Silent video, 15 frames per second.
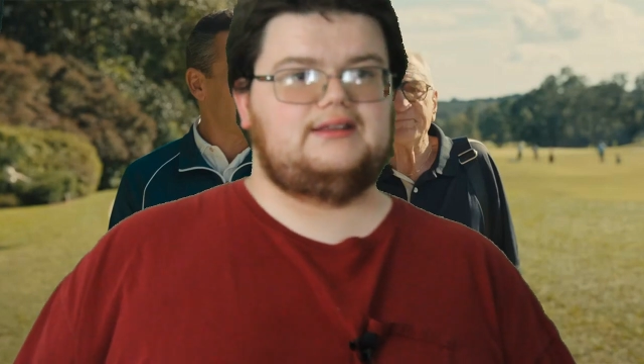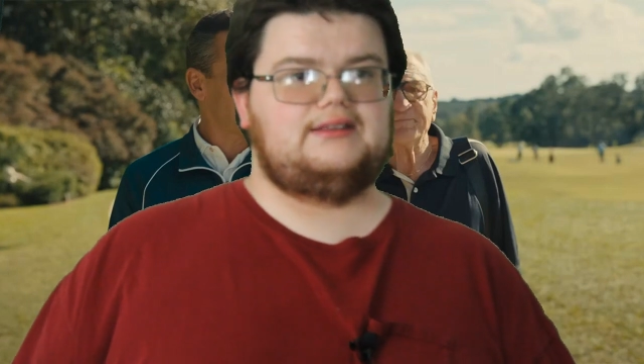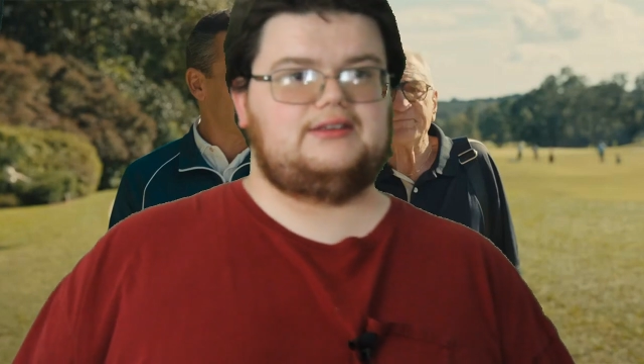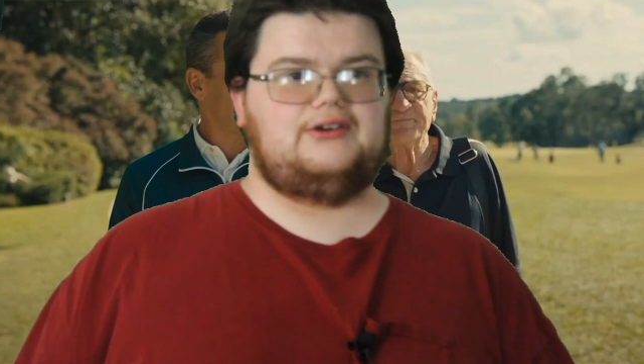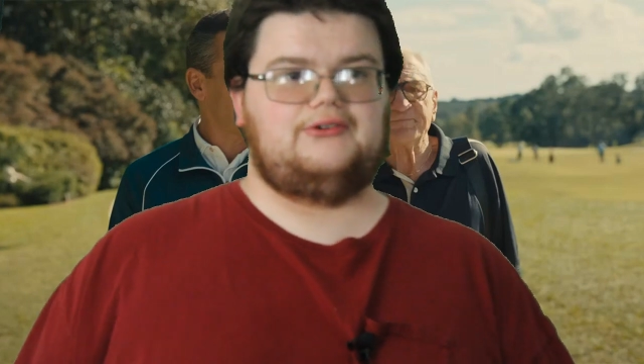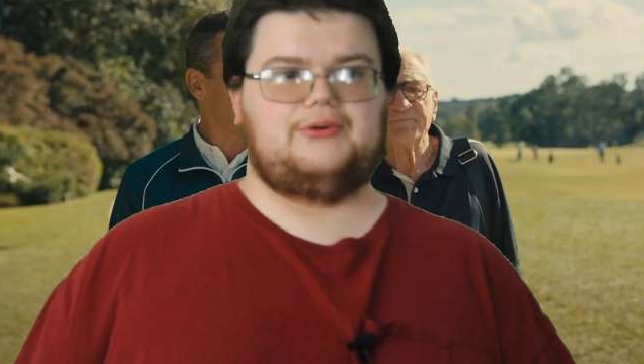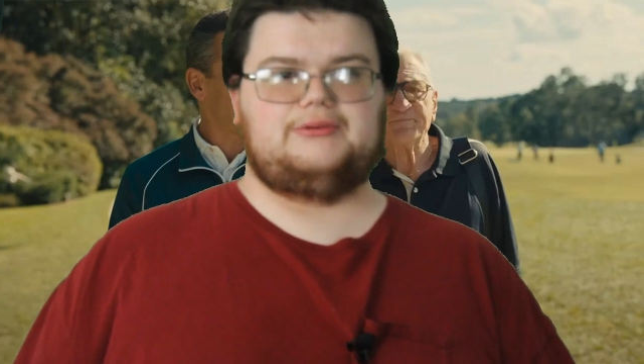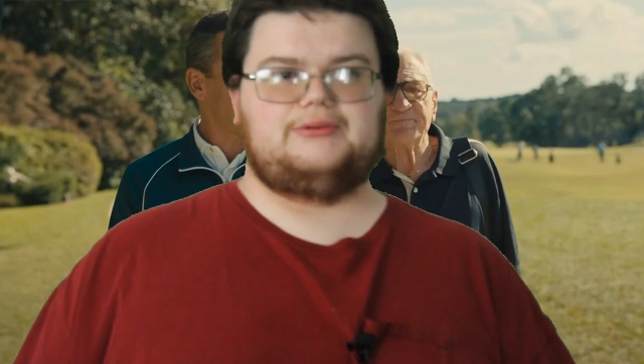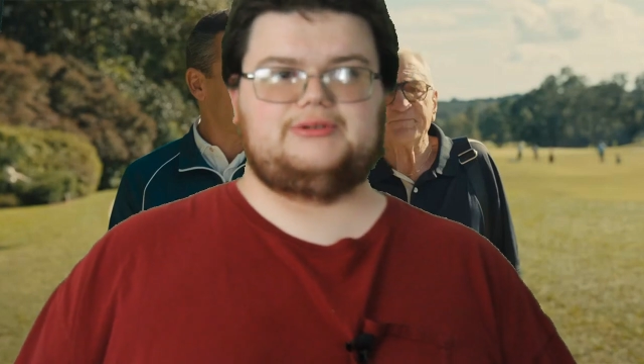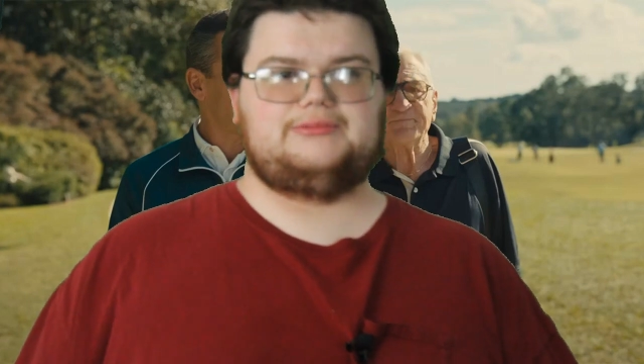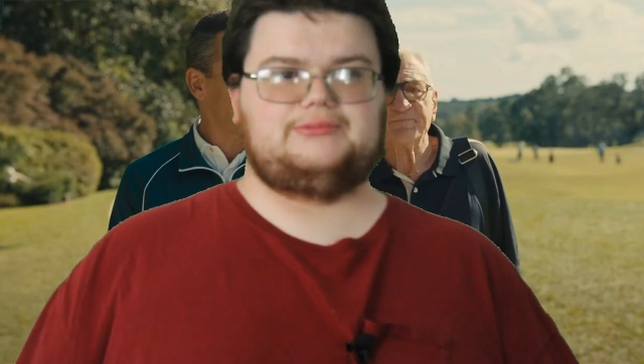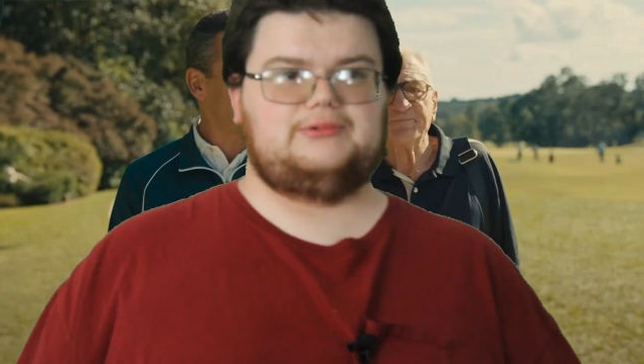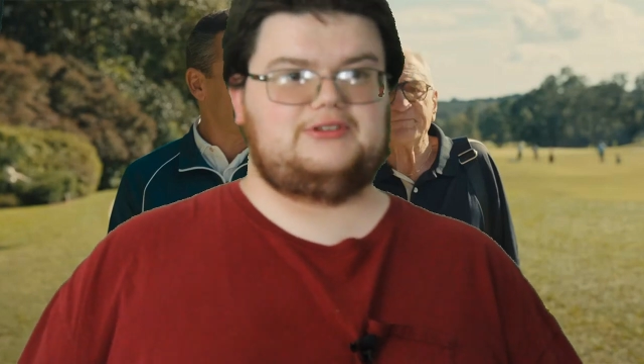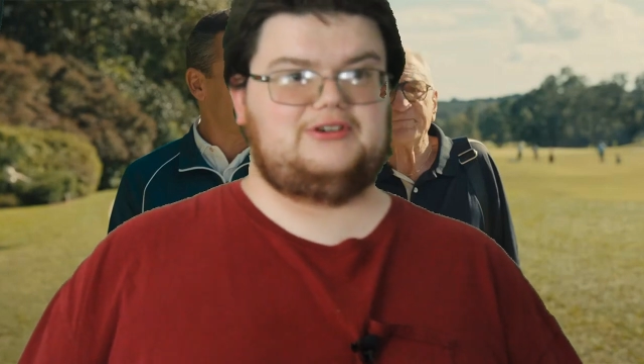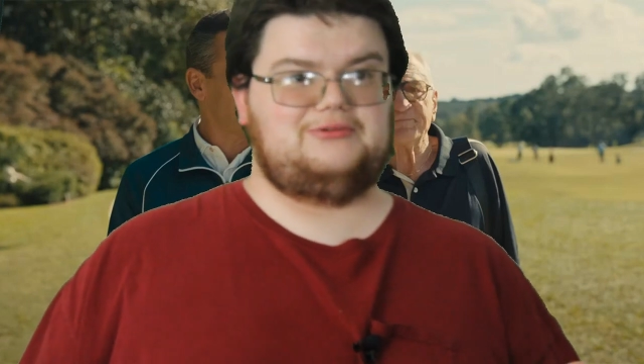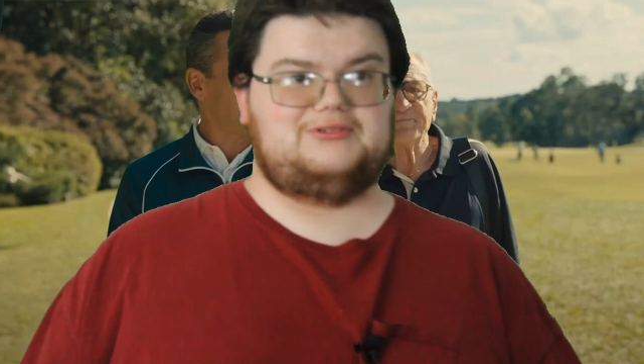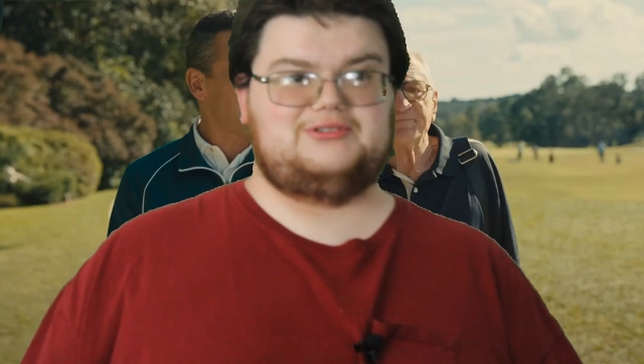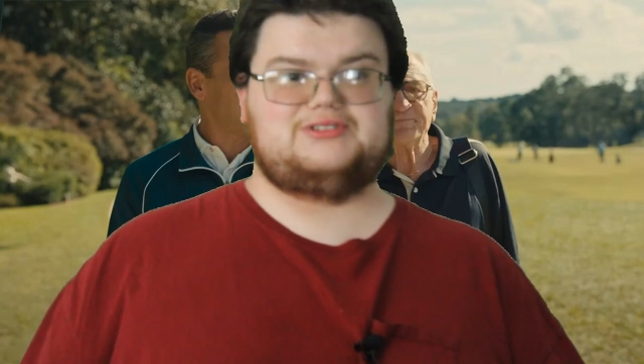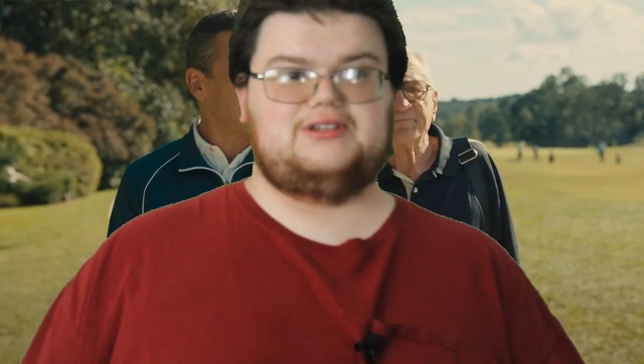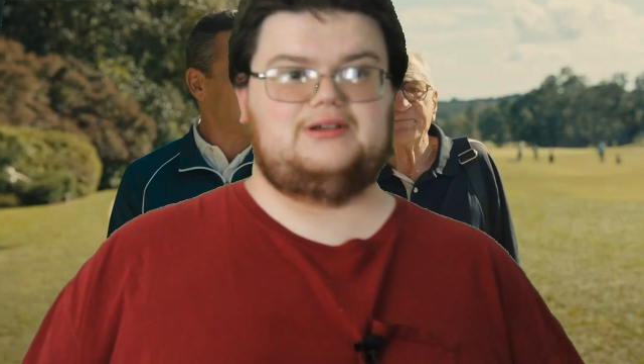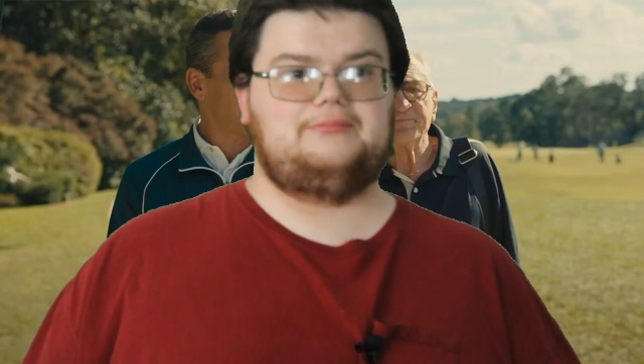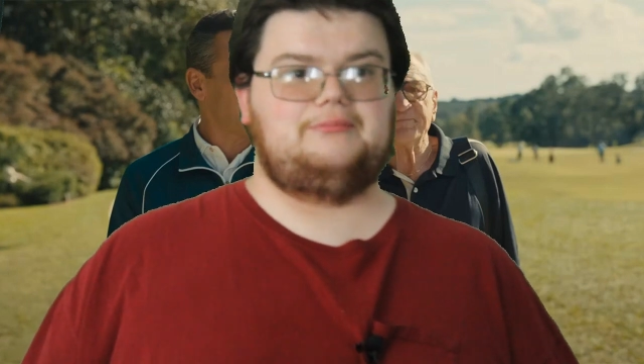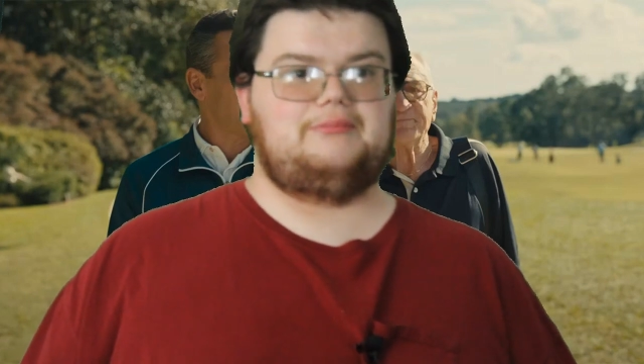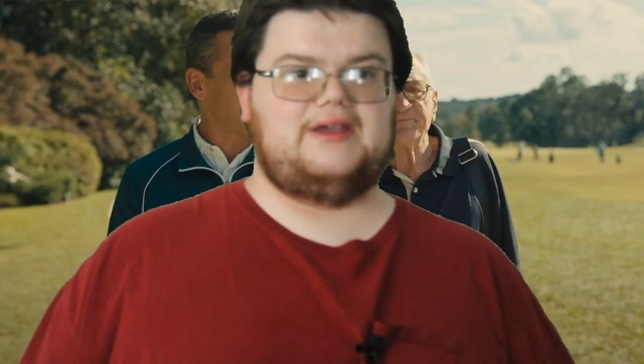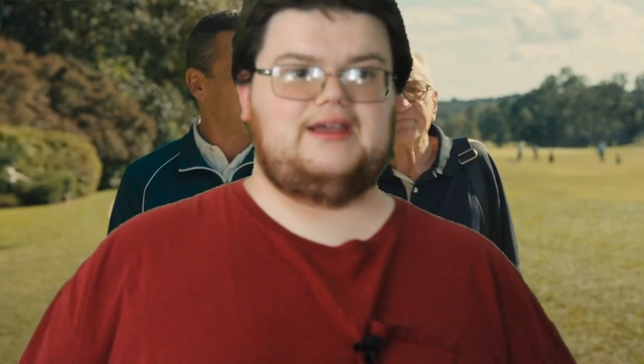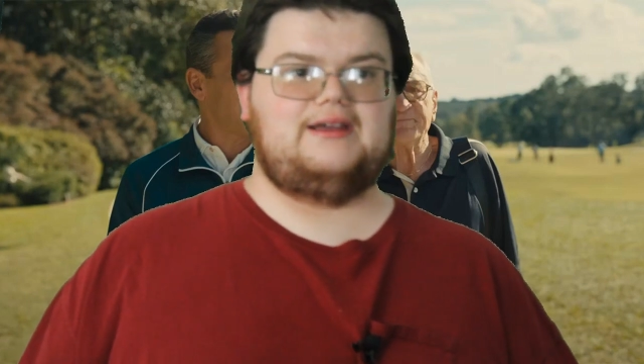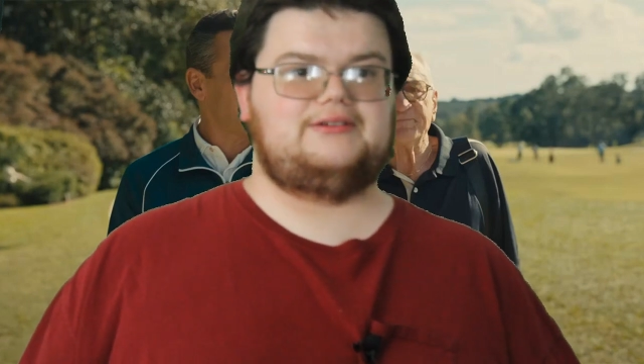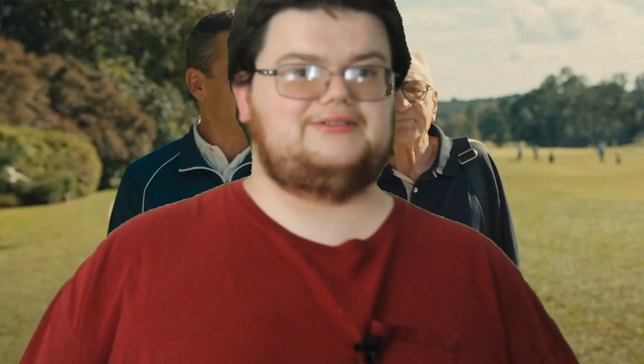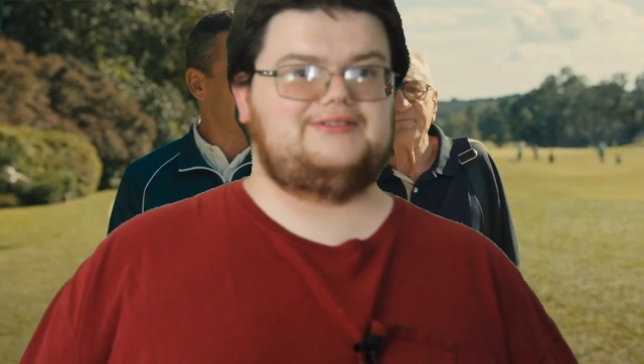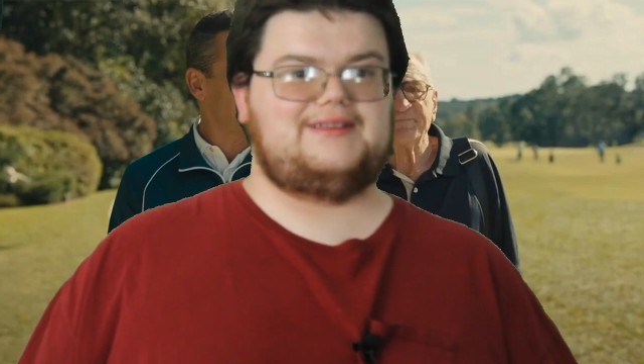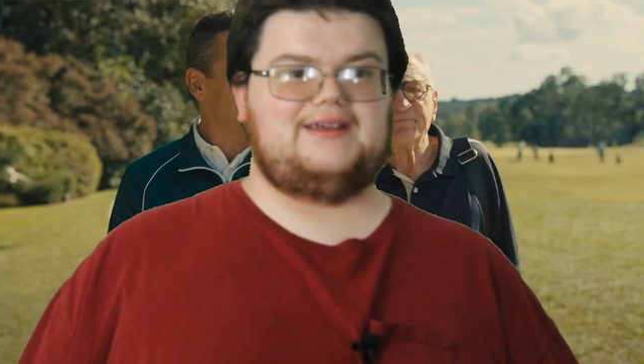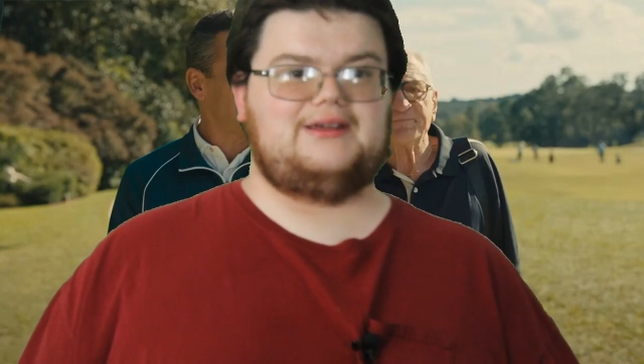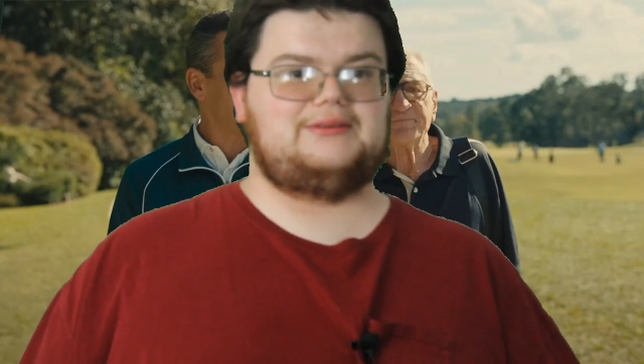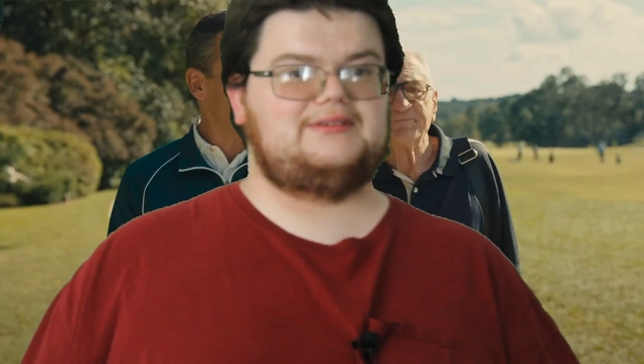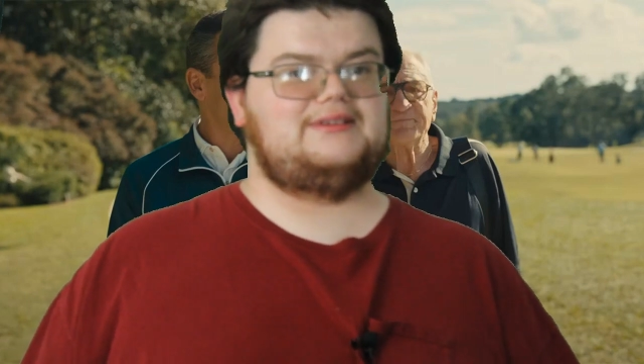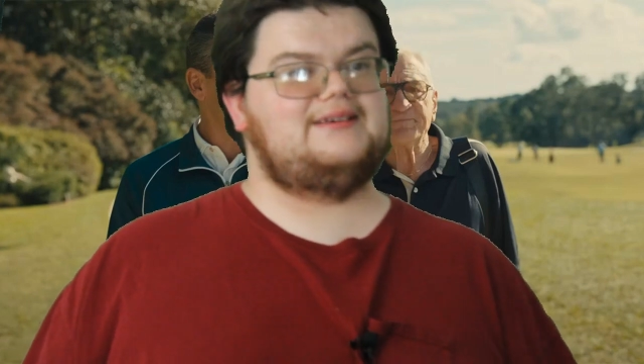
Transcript: There was some banter that,